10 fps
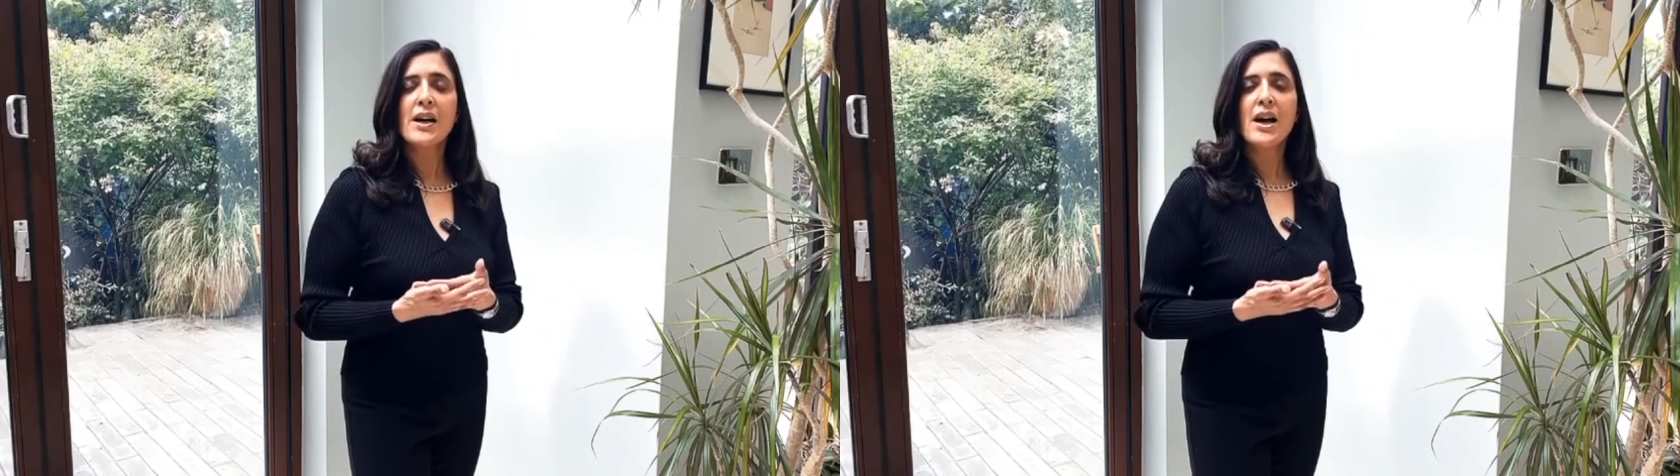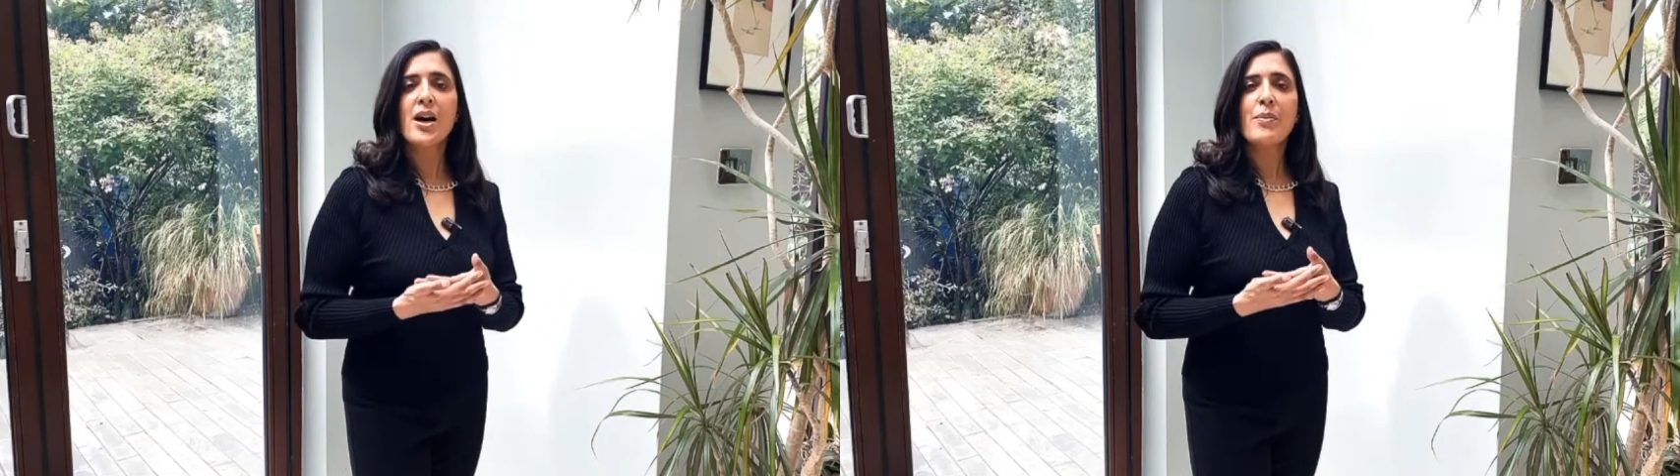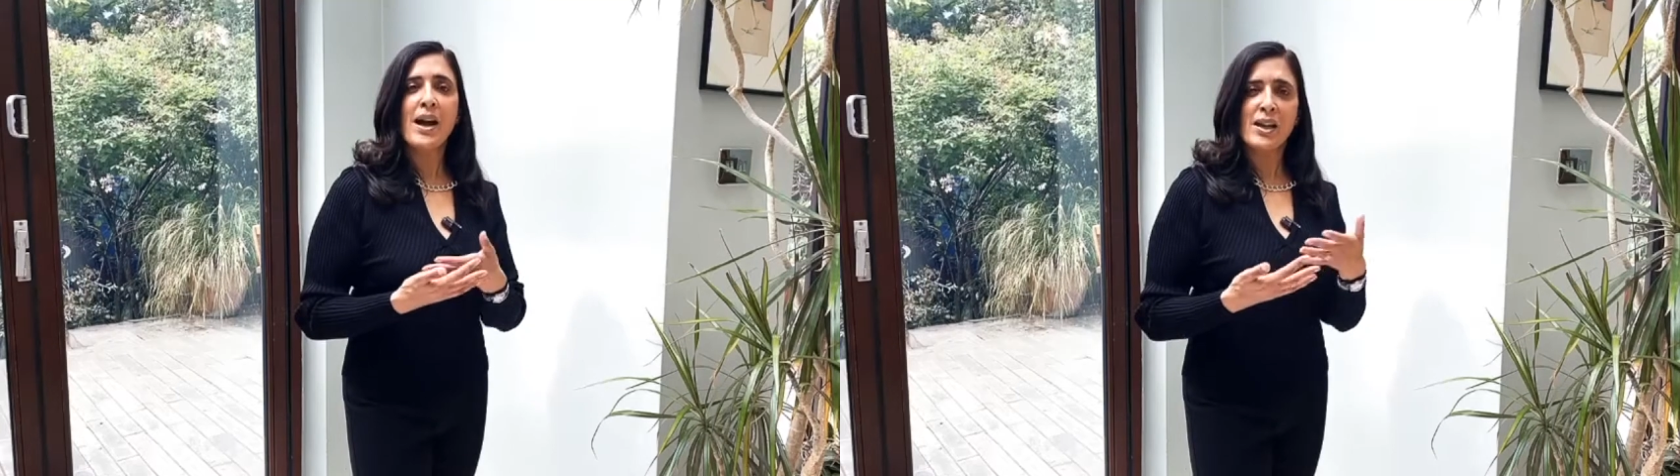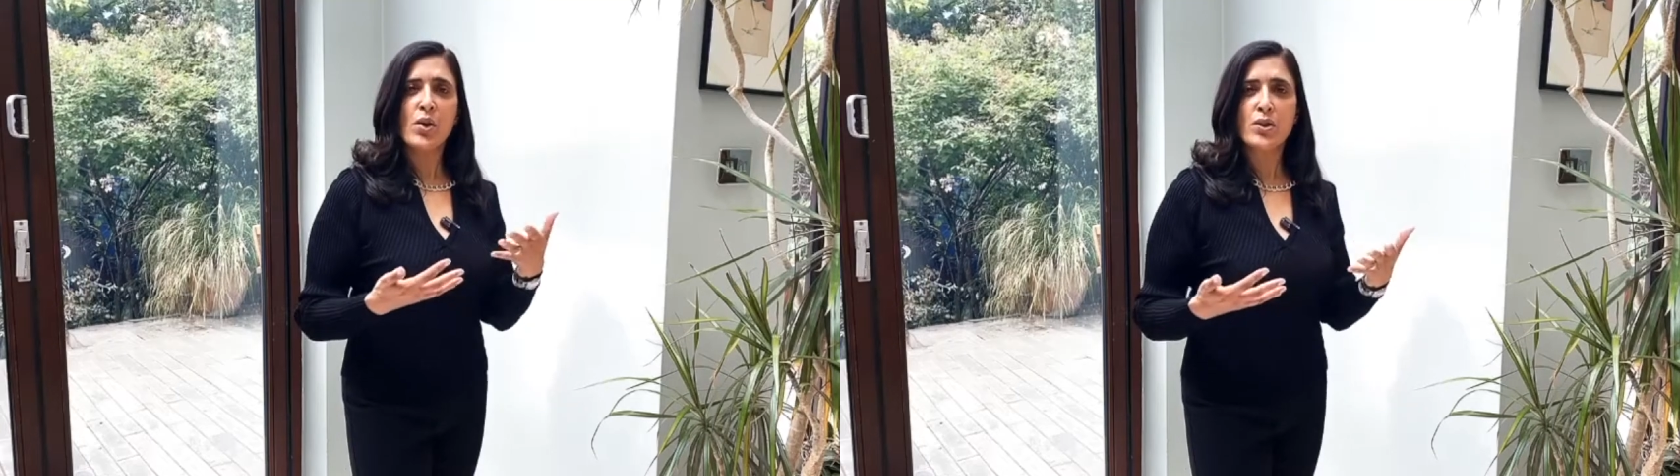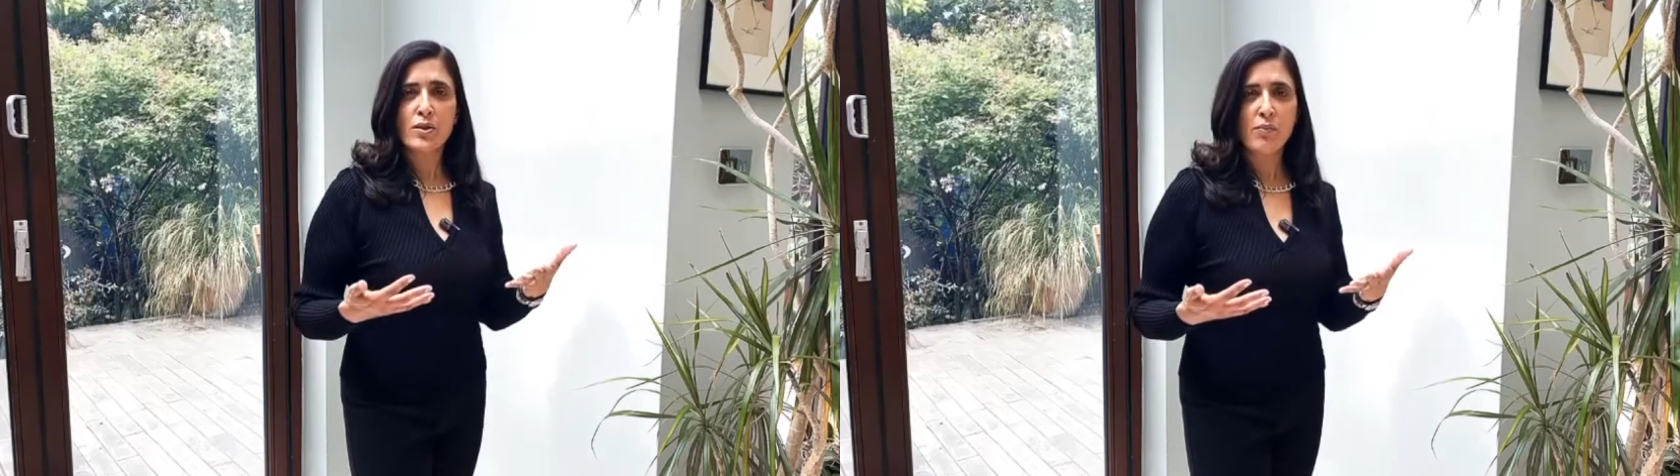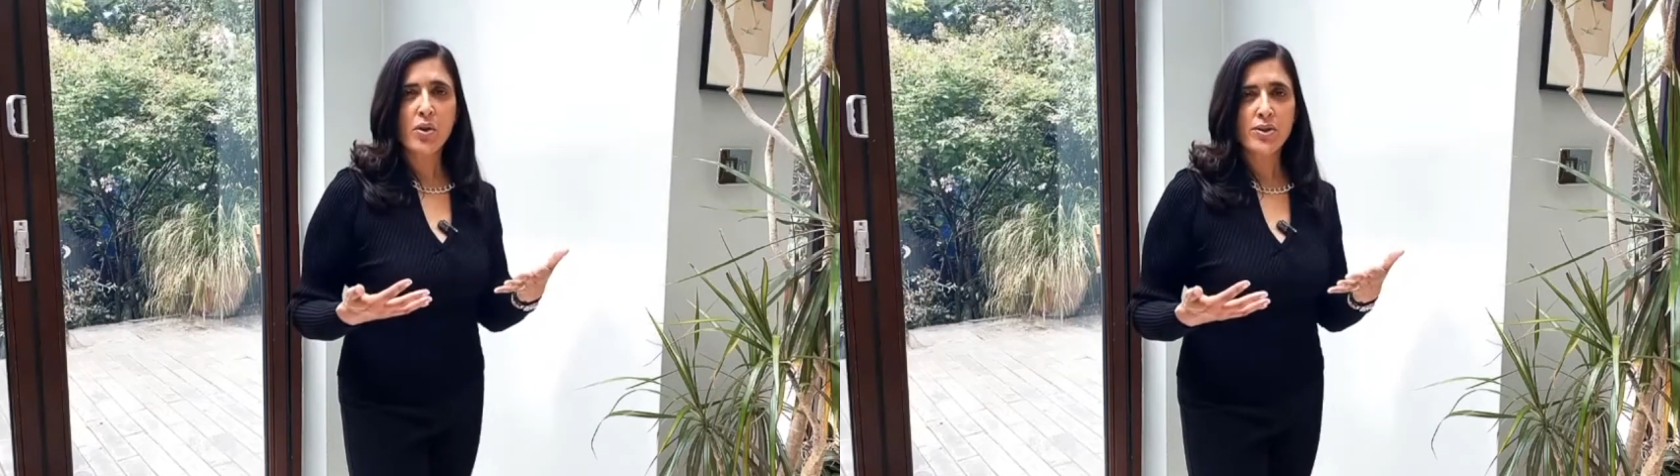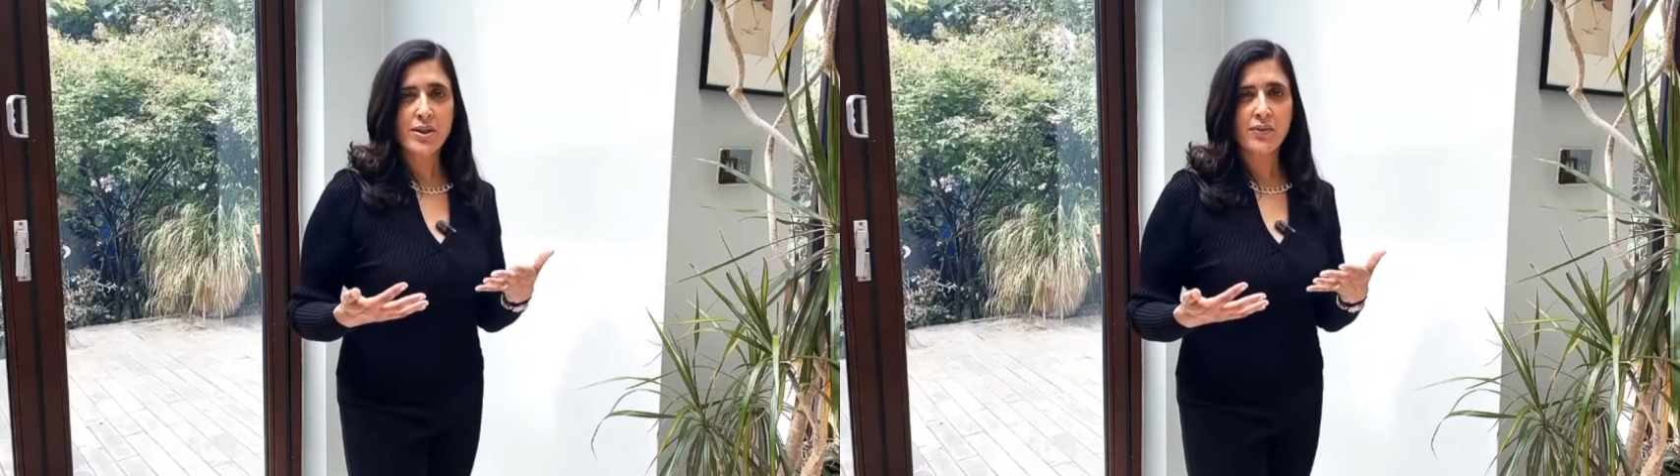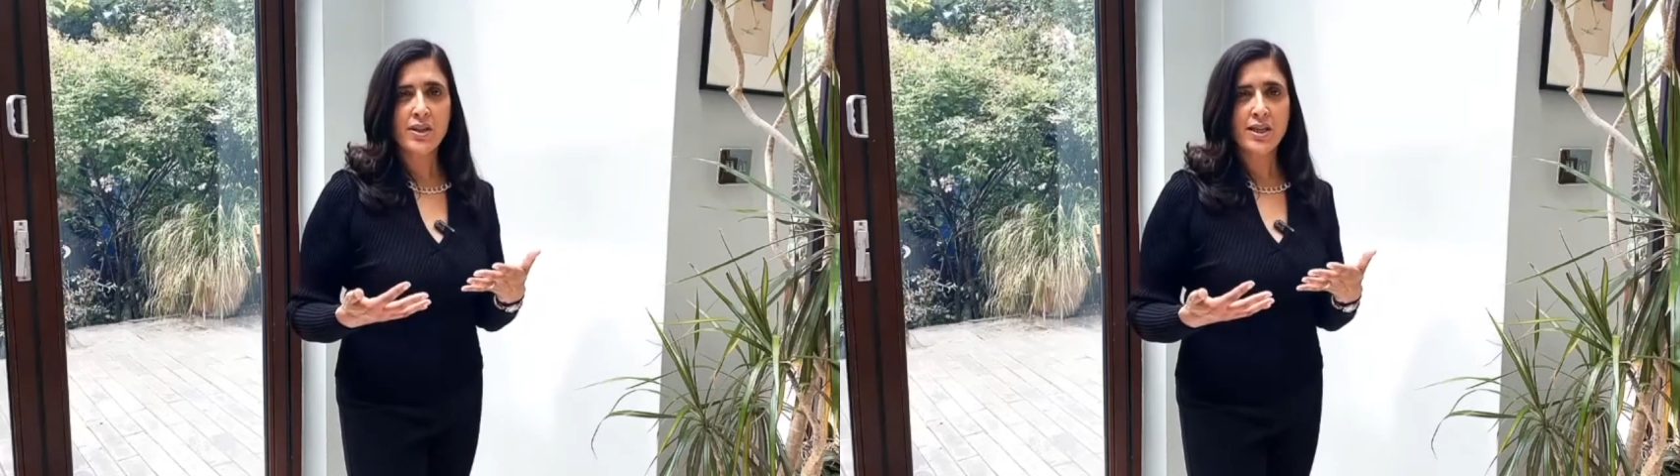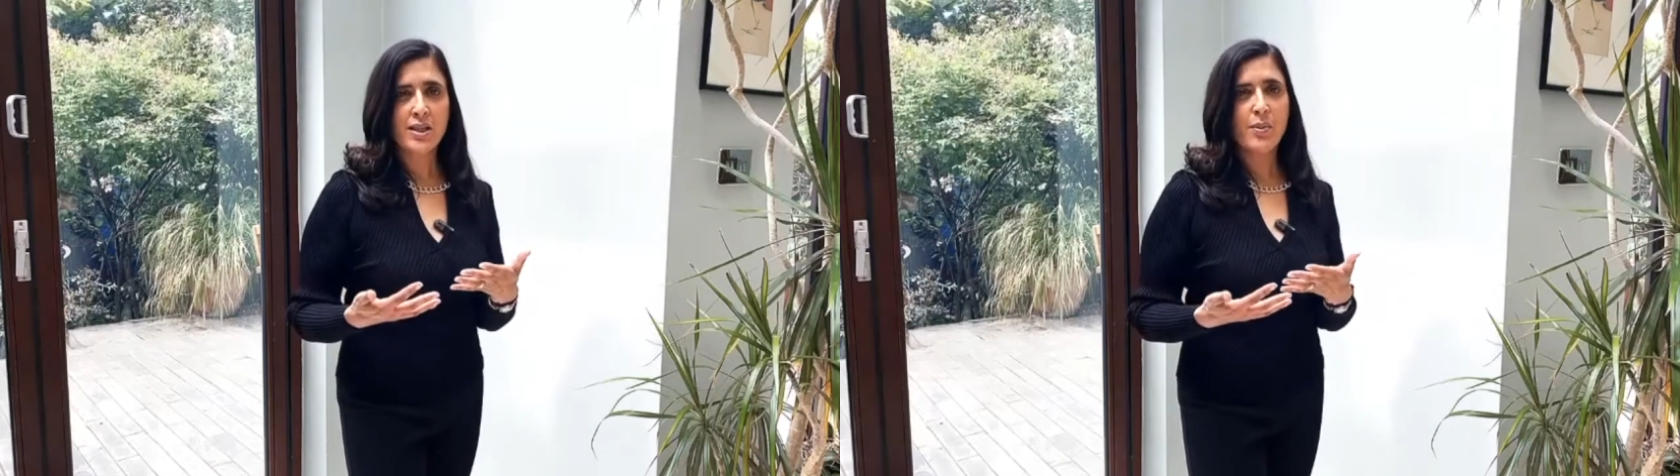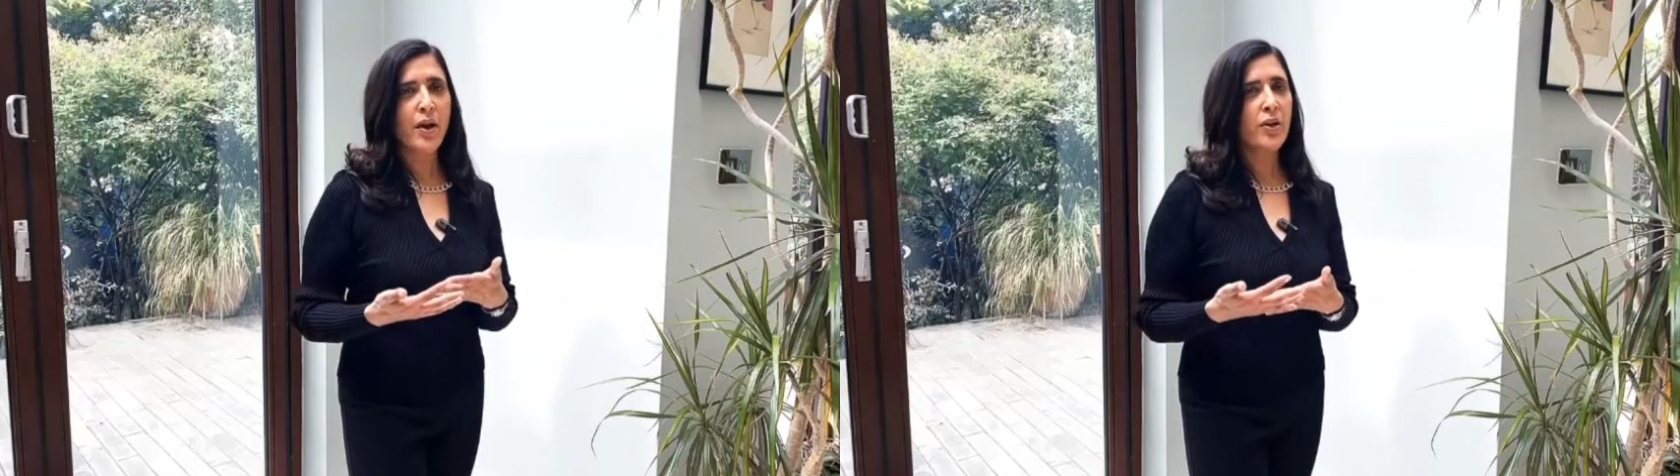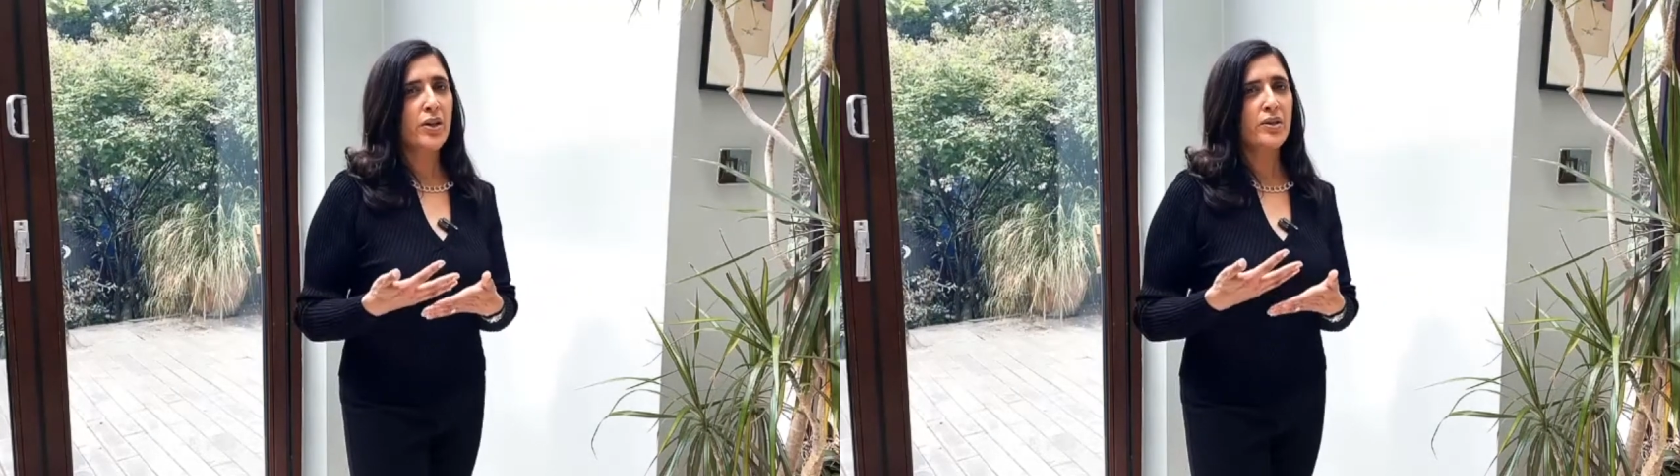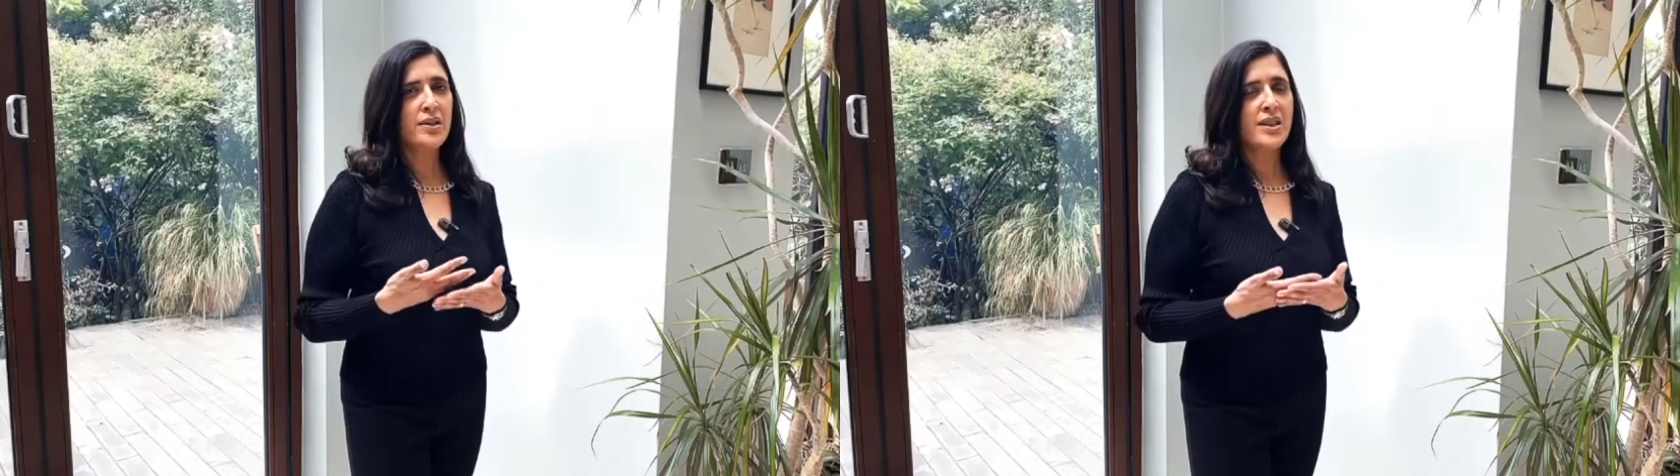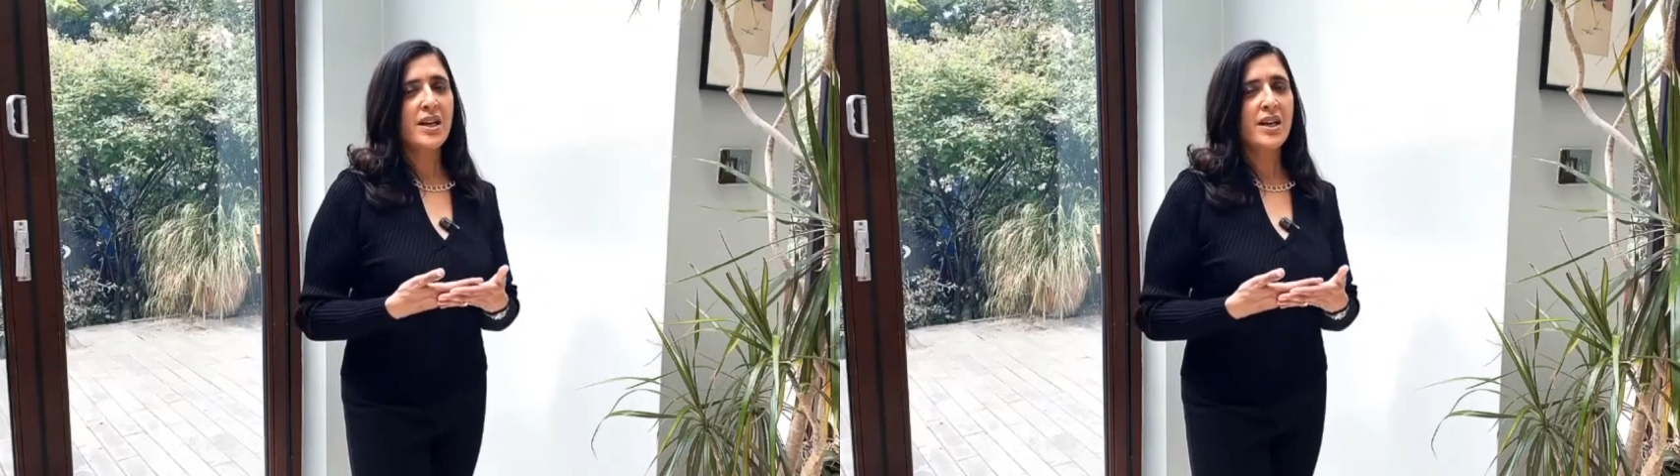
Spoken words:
and lots of positive testimonials,